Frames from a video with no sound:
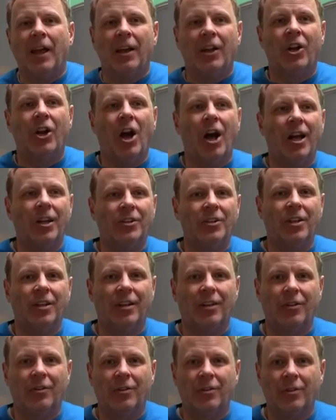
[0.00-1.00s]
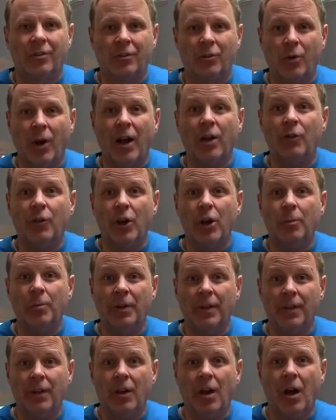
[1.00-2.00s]
got cryotherapy
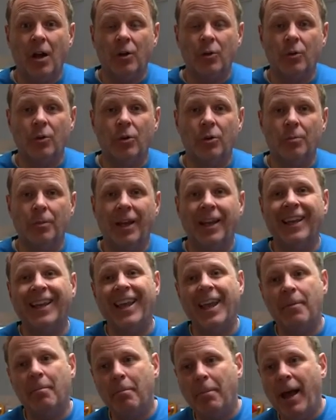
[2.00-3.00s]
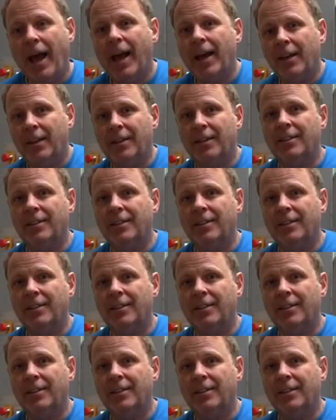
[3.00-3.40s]
in the locker room, and came back in the